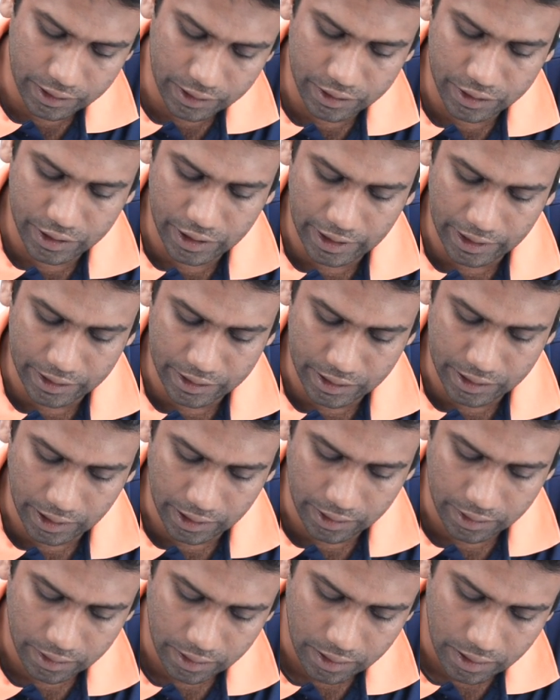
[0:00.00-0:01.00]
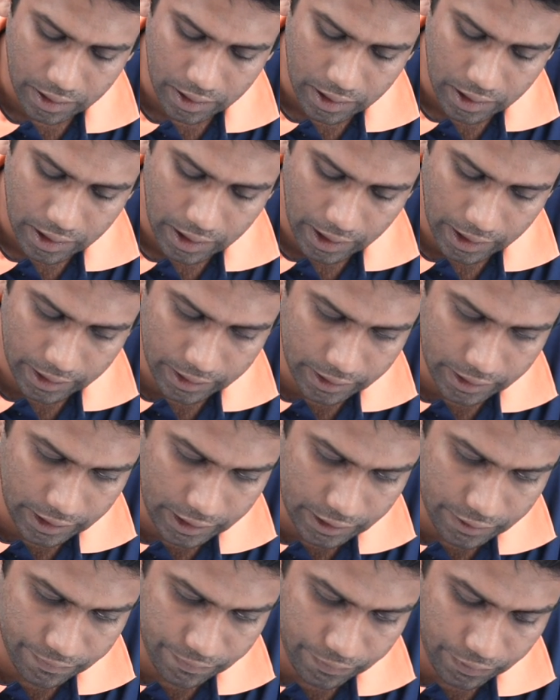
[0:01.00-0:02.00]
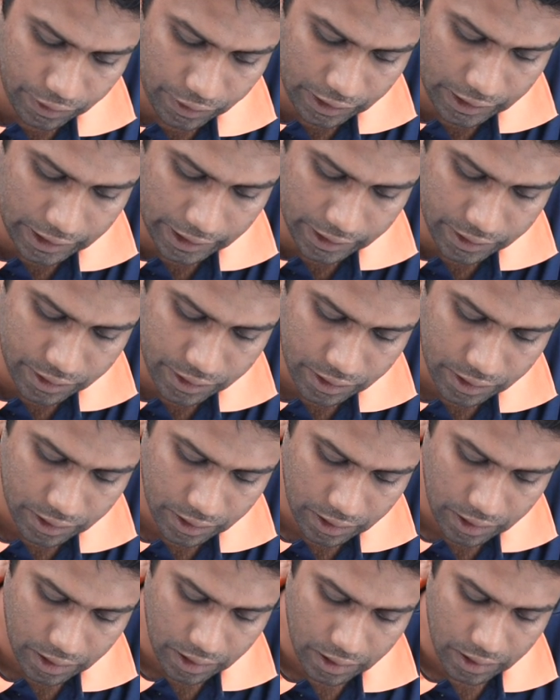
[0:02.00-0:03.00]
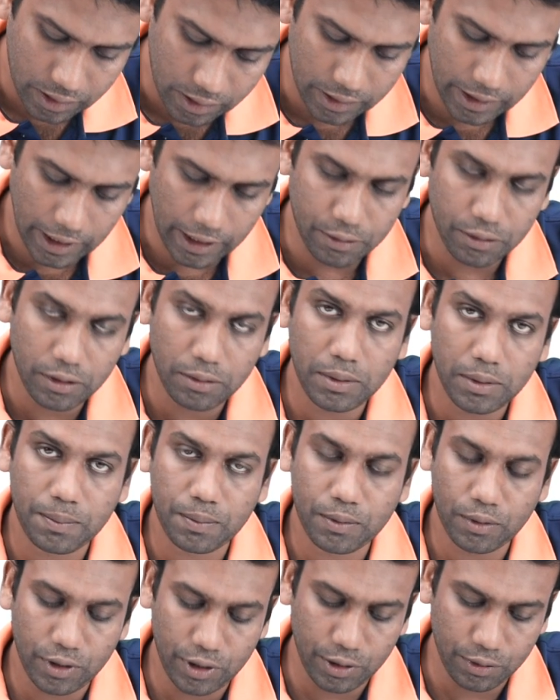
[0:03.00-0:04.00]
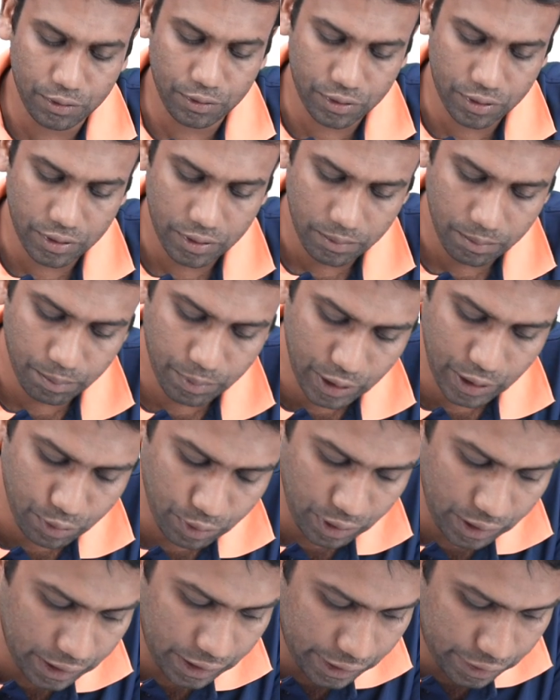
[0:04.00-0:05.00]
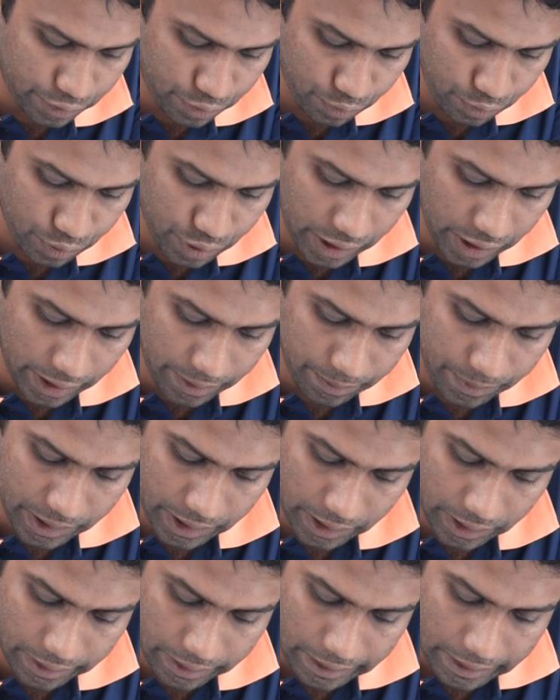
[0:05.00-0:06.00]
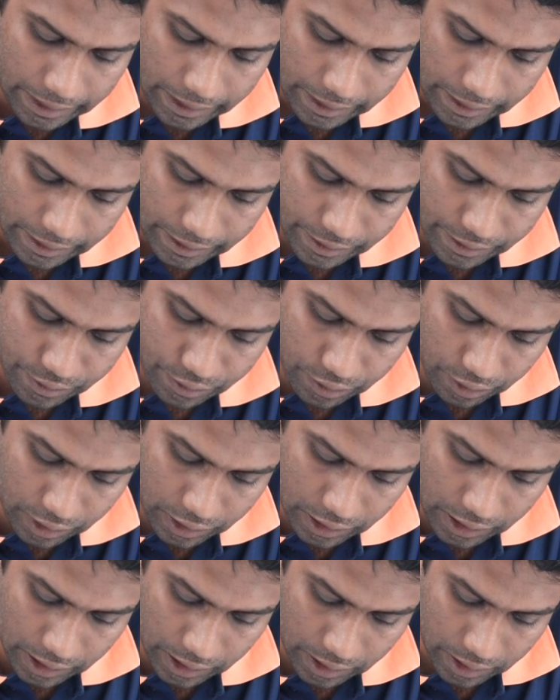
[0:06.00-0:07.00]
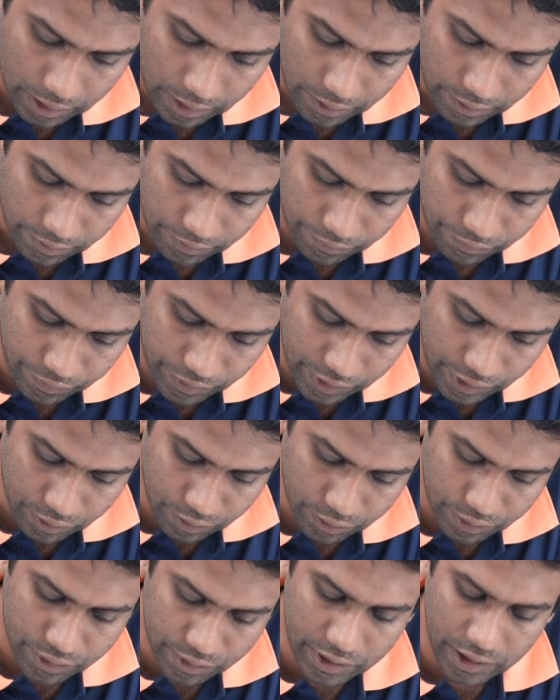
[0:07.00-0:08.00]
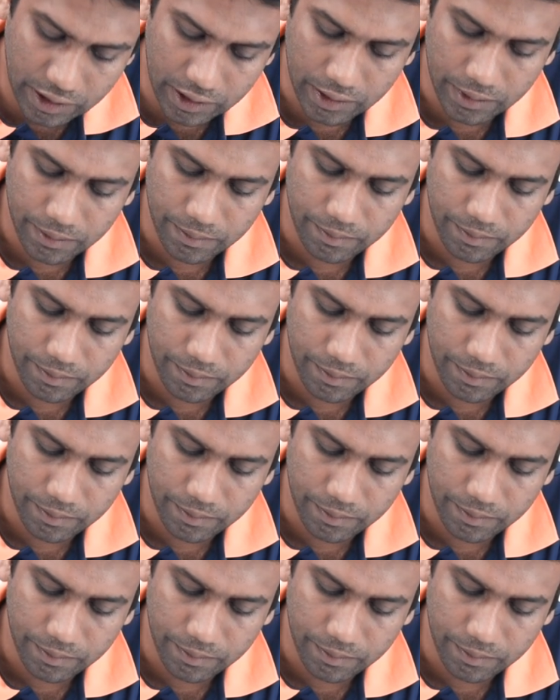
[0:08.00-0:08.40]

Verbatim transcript: this direction and this voltage that will be produced between these two terminal is called the VOC.